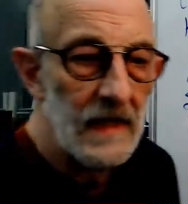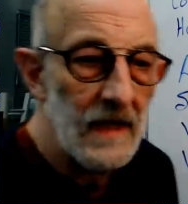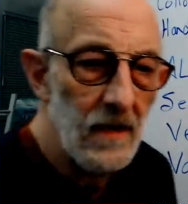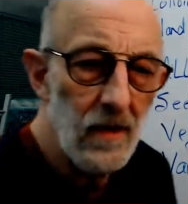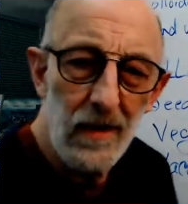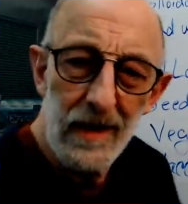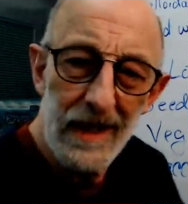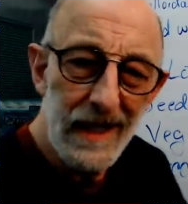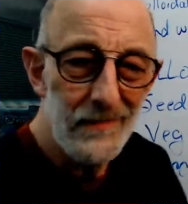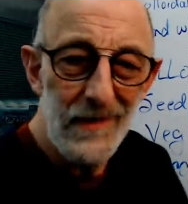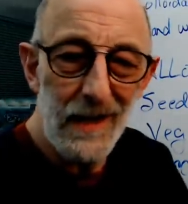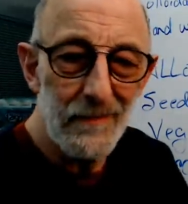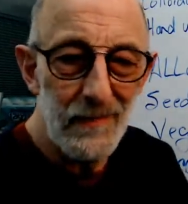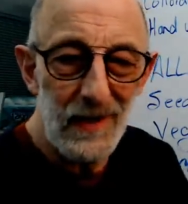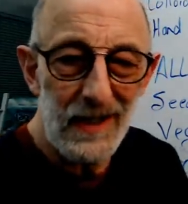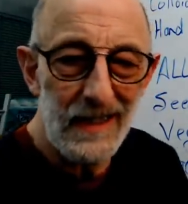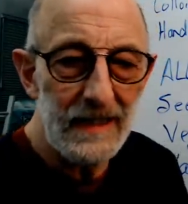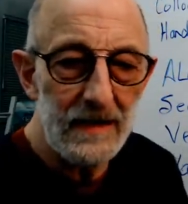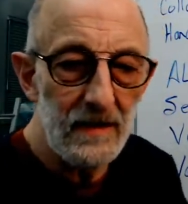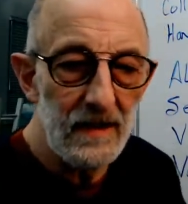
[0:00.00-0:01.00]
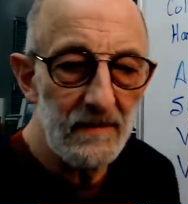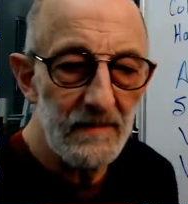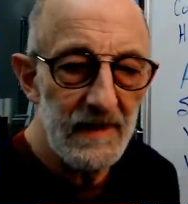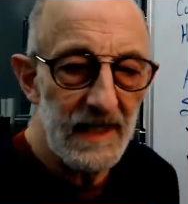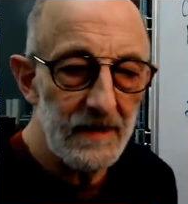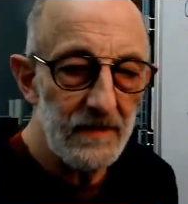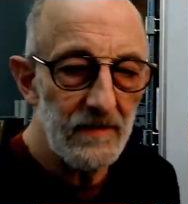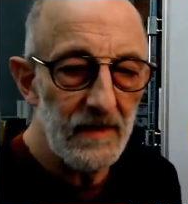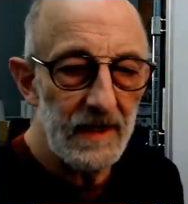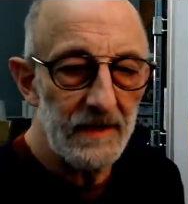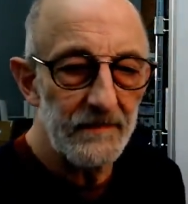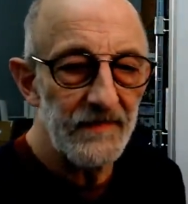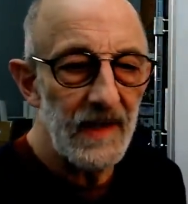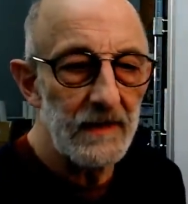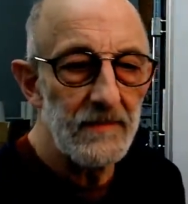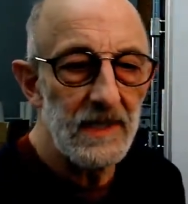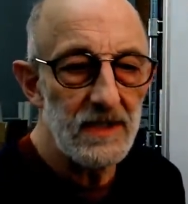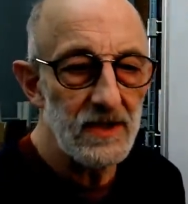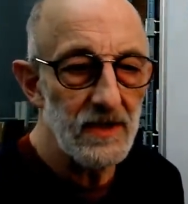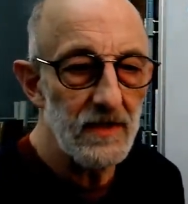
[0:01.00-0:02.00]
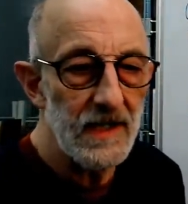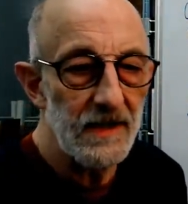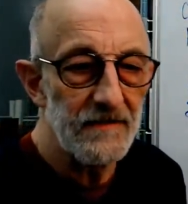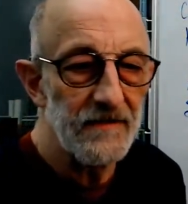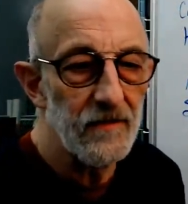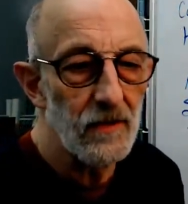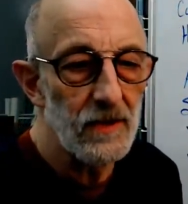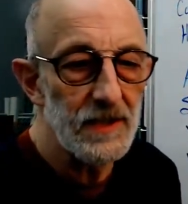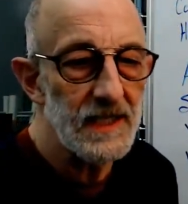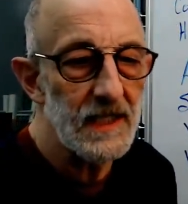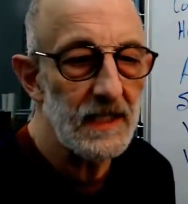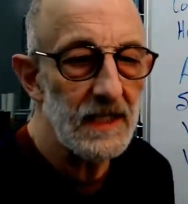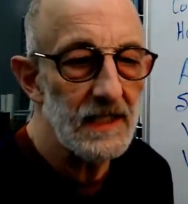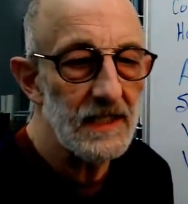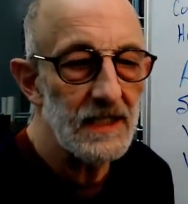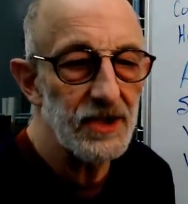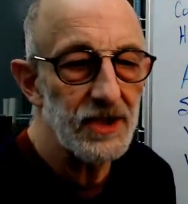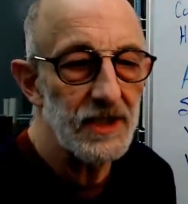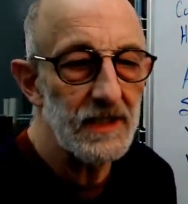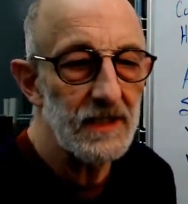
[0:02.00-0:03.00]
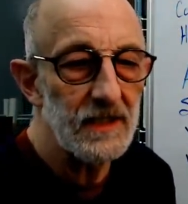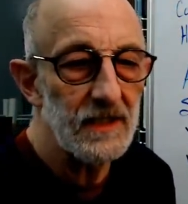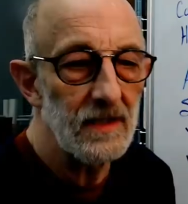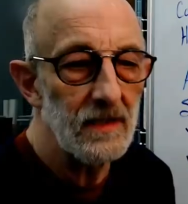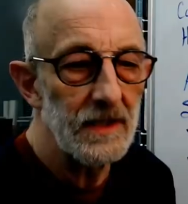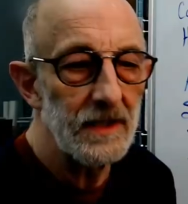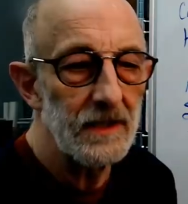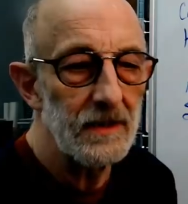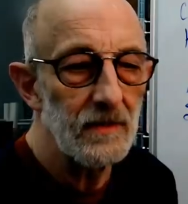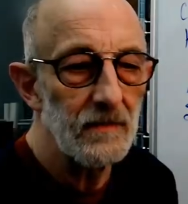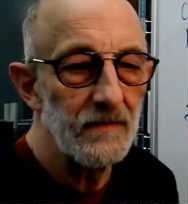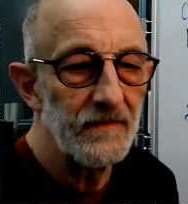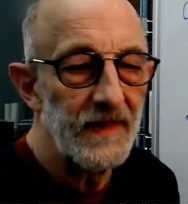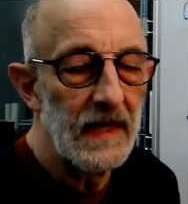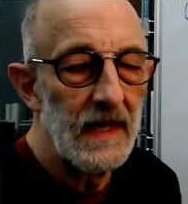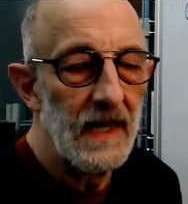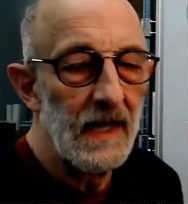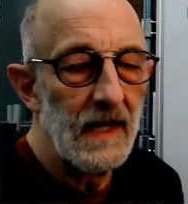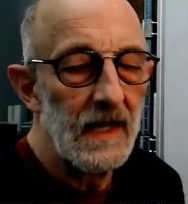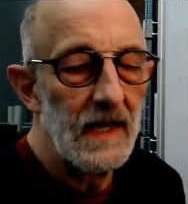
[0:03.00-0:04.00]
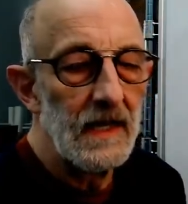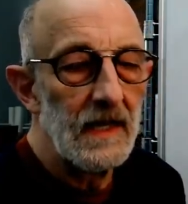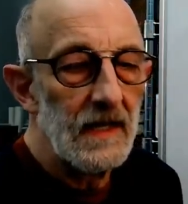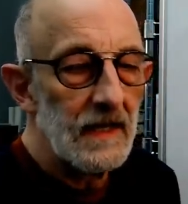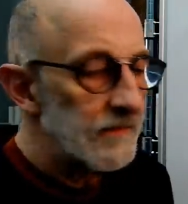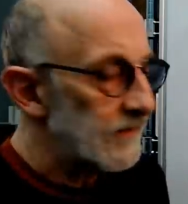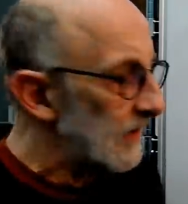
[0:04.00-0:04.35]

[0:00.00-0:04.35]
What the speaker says: Only I'm not political about it, right? I'm not trying to force that kind of shit on you. But